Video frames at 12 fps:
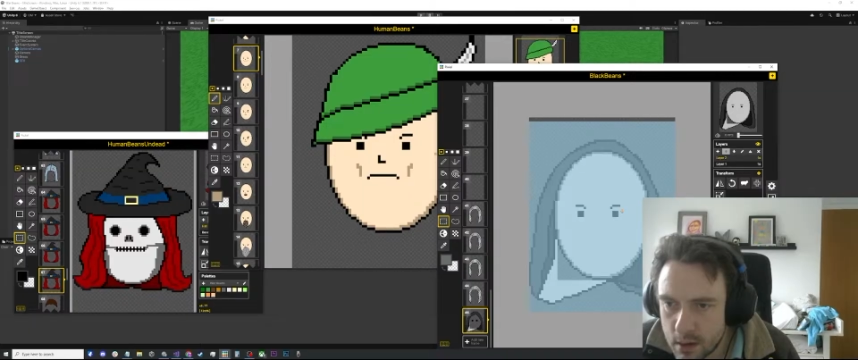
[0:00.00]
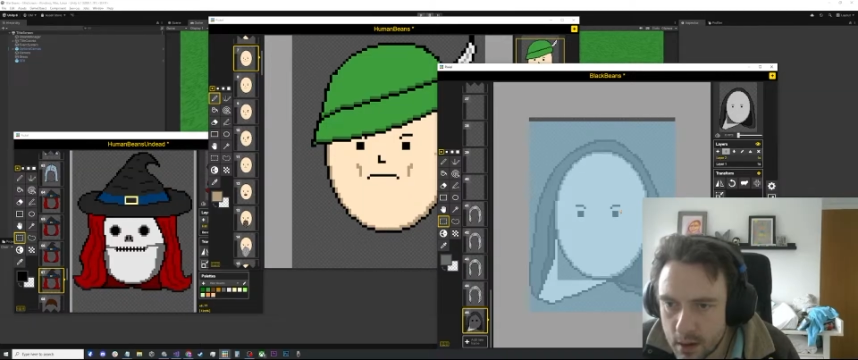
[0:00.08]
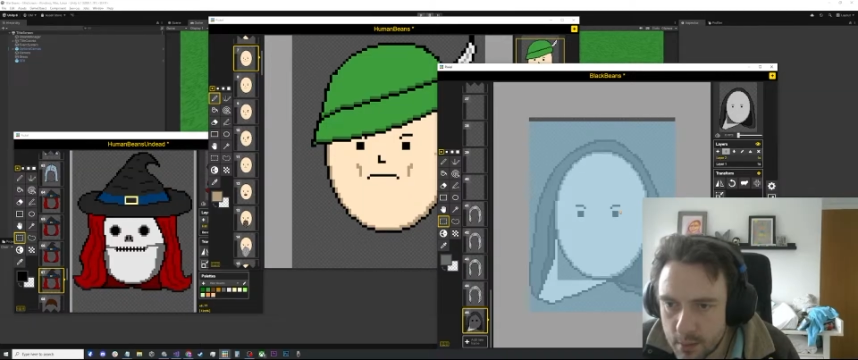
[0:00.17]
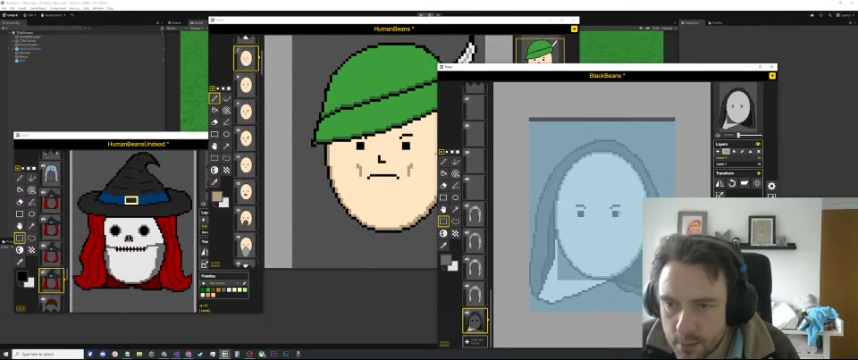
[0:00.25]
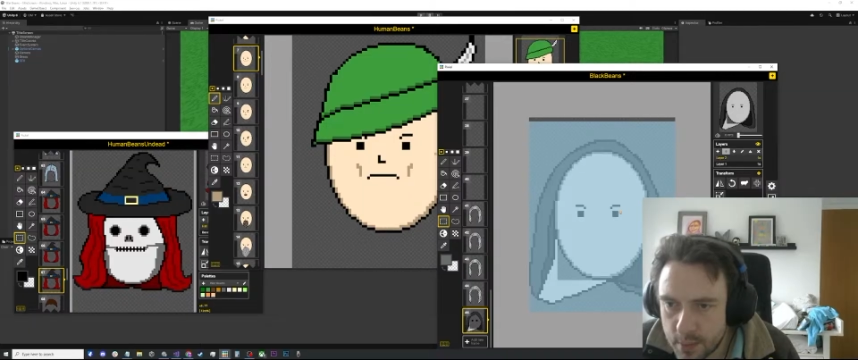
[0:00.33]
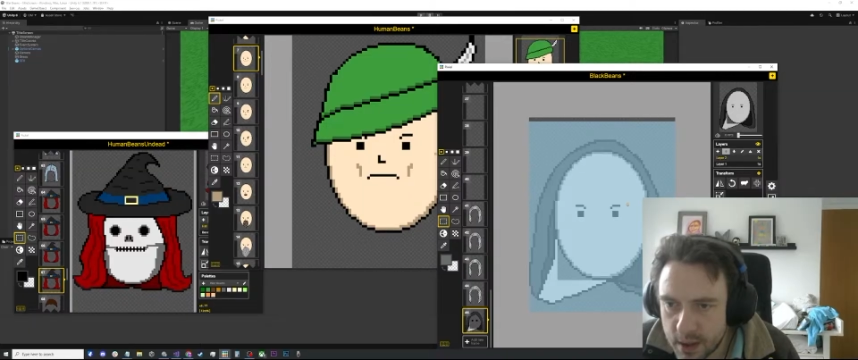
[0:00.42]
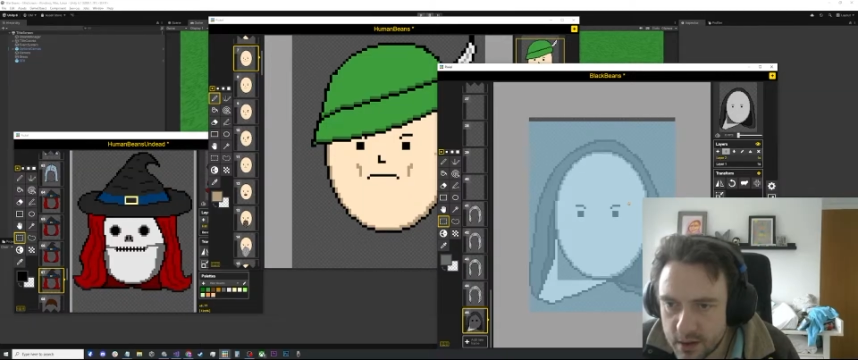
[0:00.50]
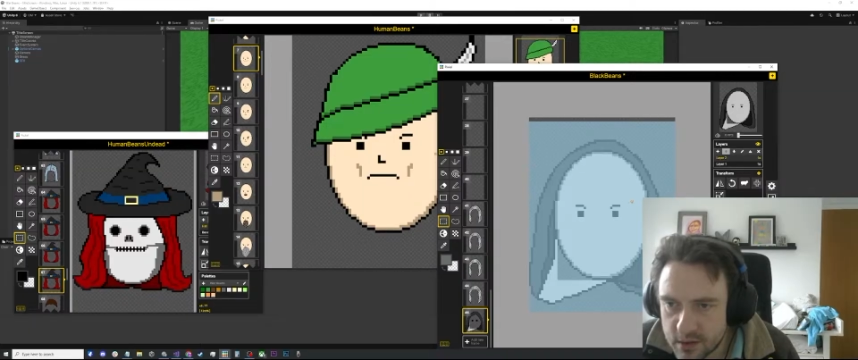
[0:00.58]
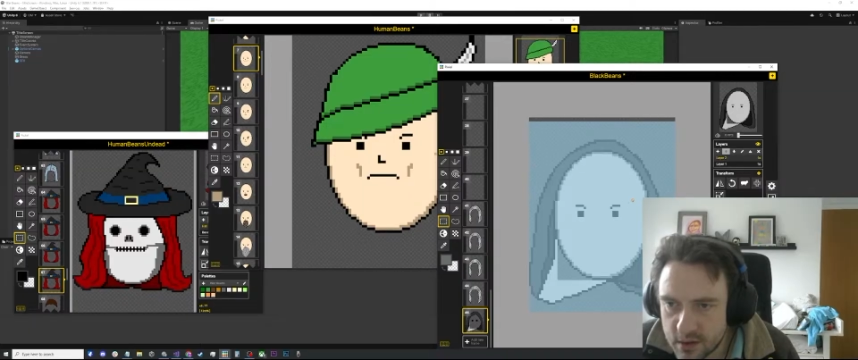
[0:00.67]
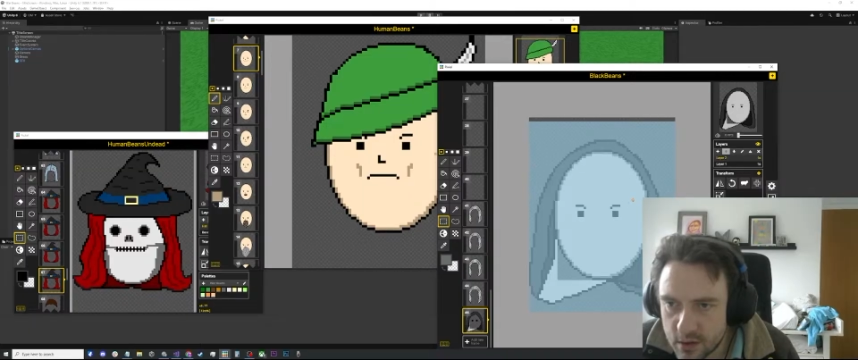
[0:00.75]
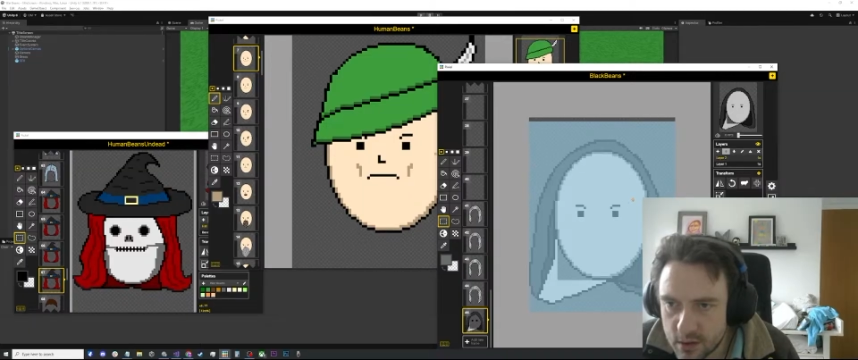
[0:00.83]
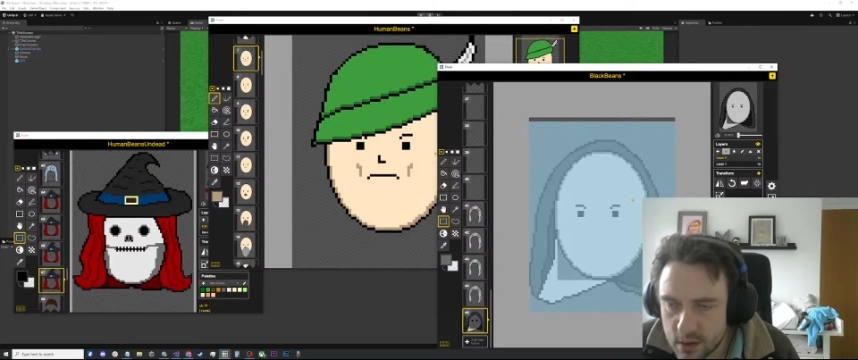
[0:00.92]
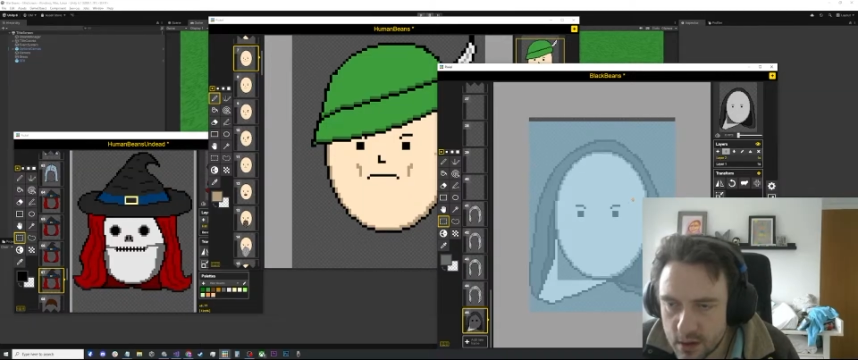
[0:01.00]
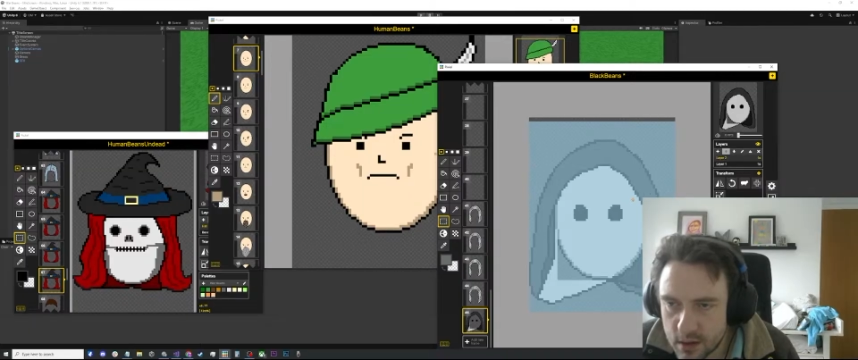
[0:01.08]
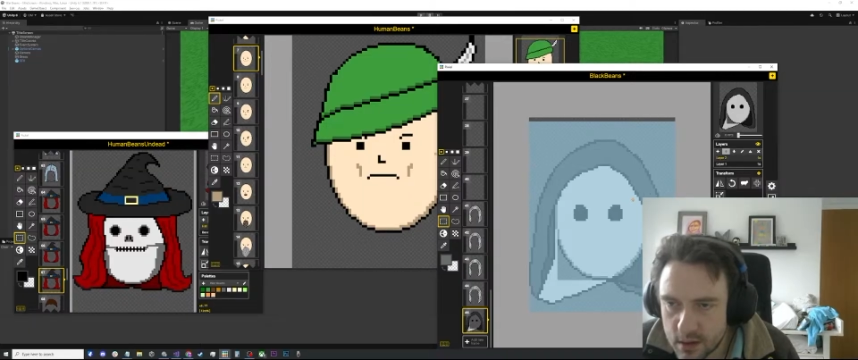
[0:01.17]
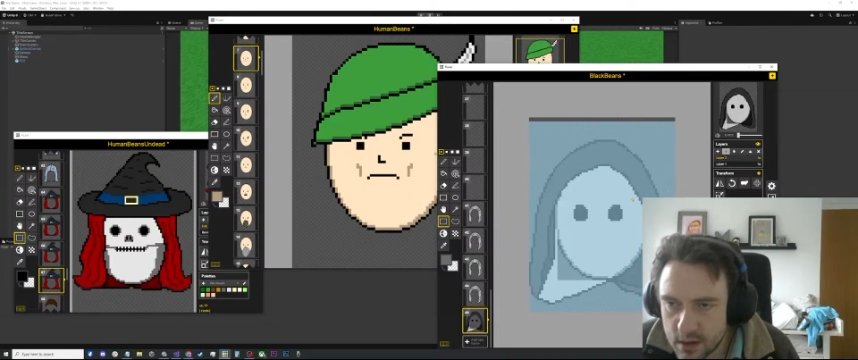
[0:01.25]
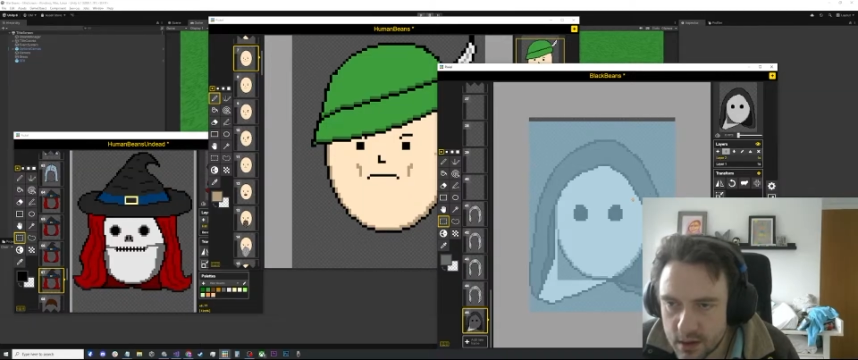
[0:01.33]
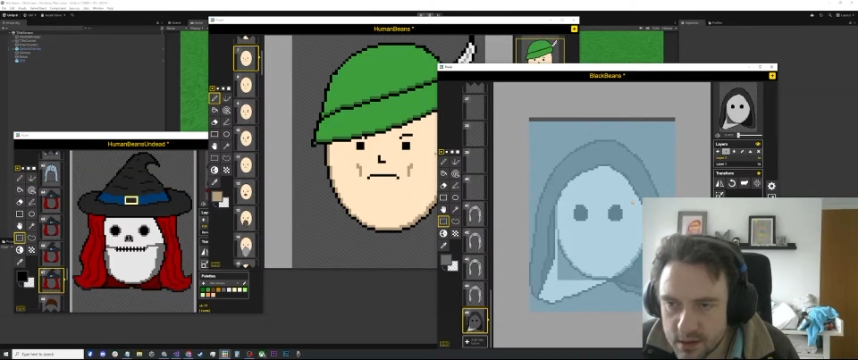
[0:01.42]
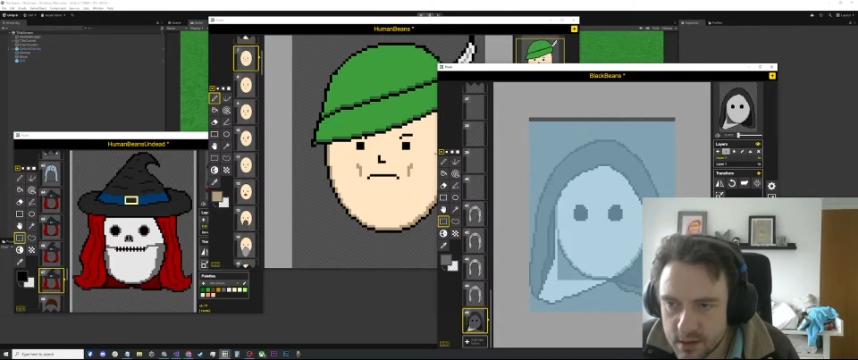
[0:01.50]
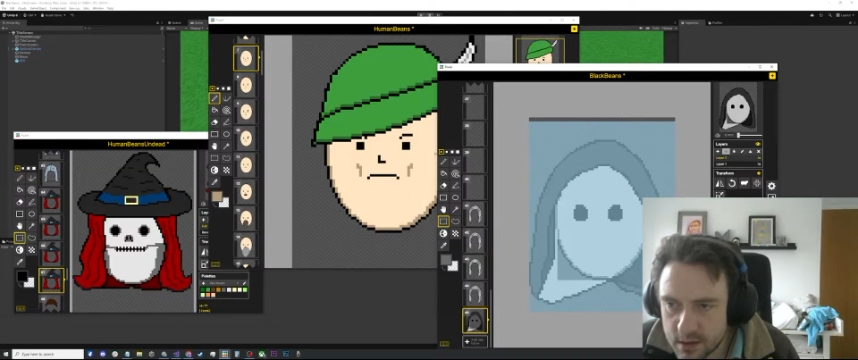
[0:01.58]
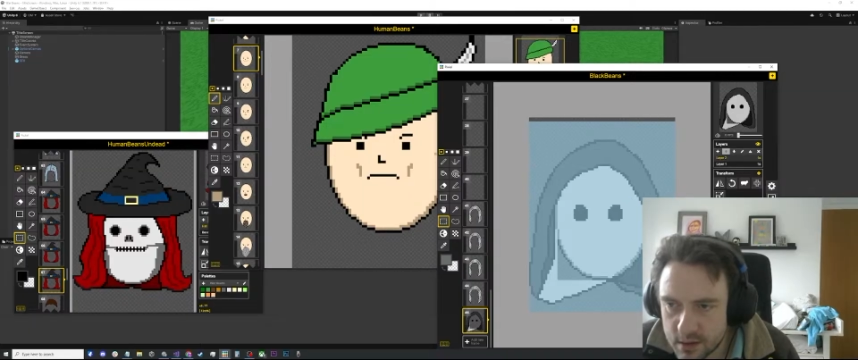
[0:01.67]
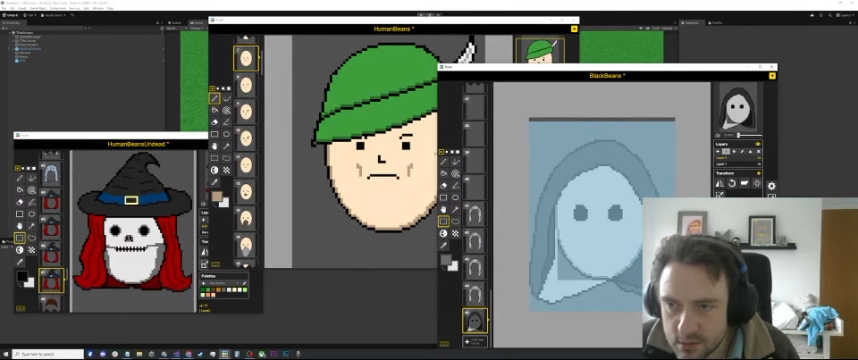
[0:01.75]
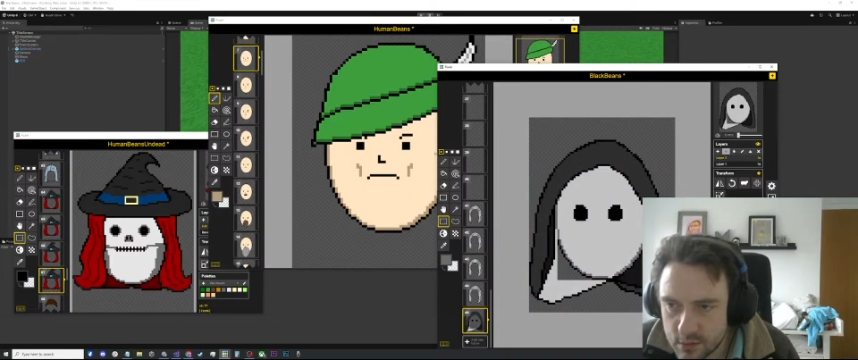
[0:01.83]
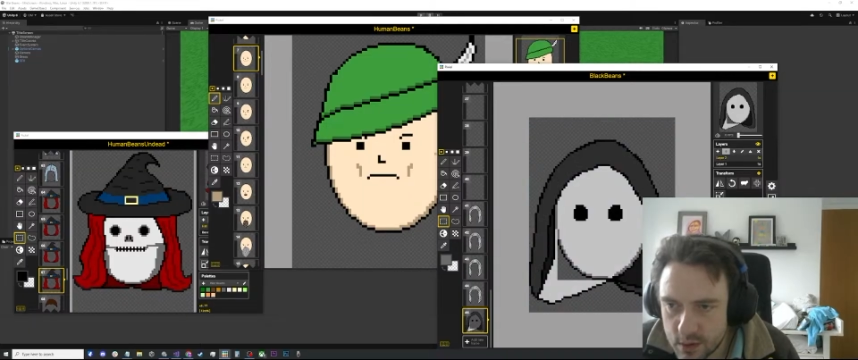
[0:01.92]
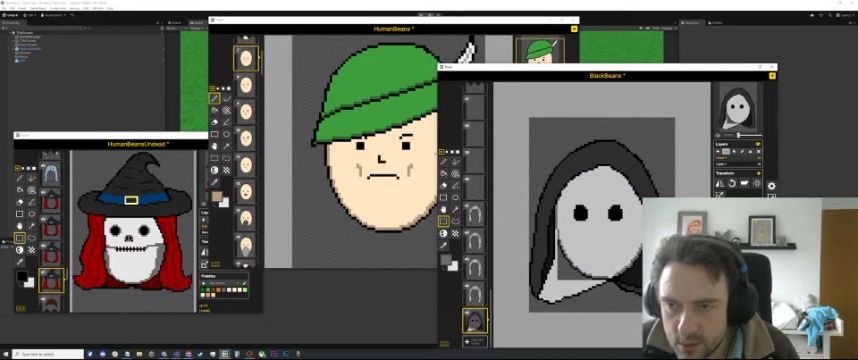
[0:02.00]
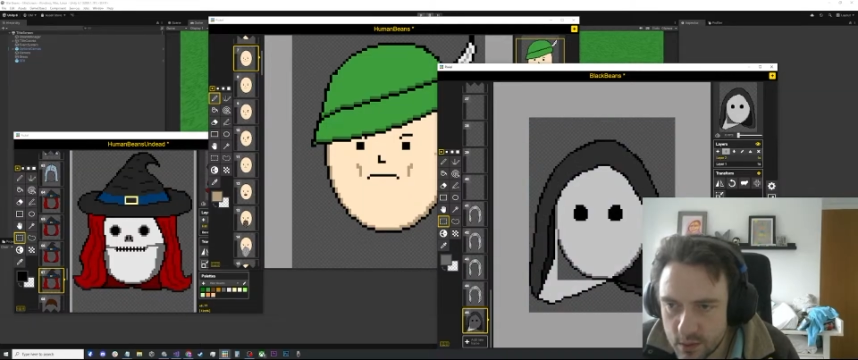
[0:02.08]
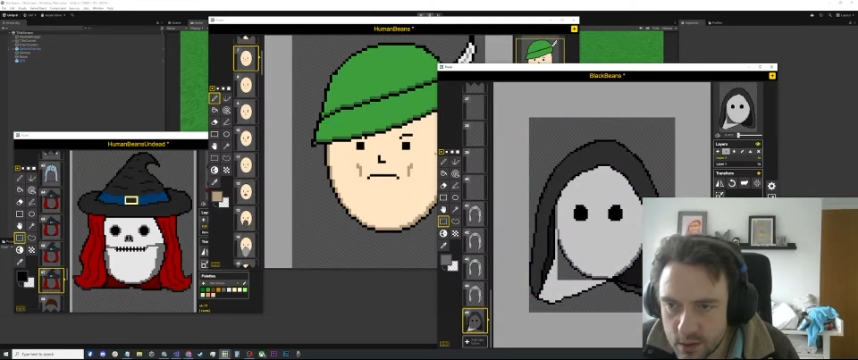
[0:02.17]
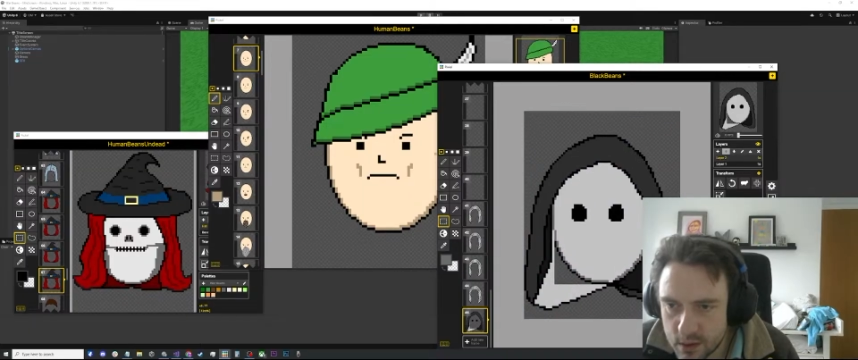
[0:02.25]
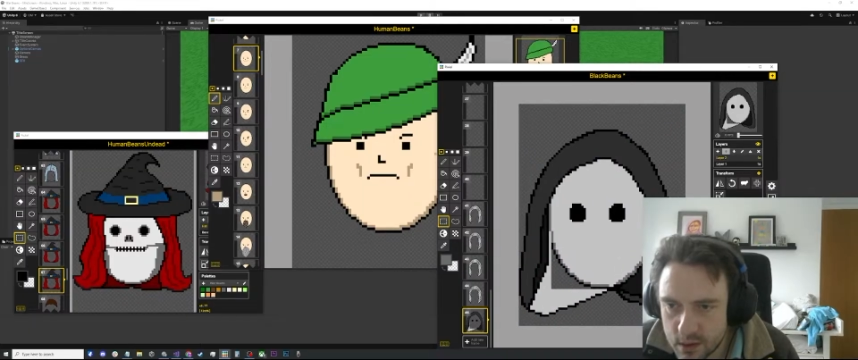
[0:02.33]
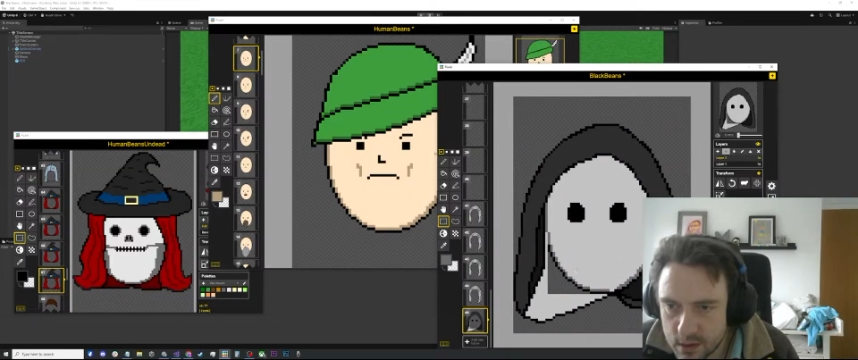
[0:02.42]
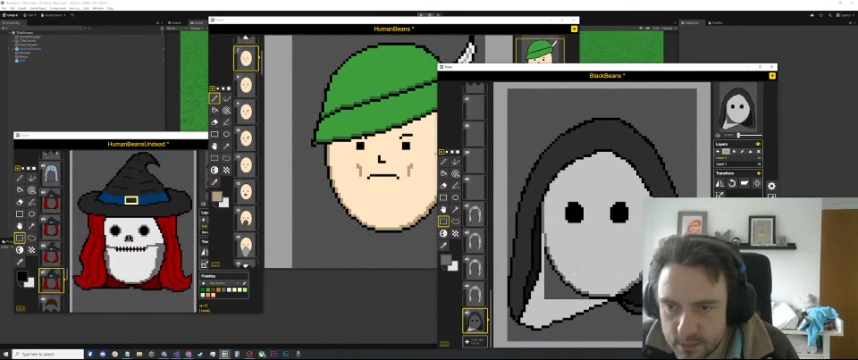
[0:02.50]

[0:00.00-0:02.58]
and paste it on. Oh no, so that doesn't really work.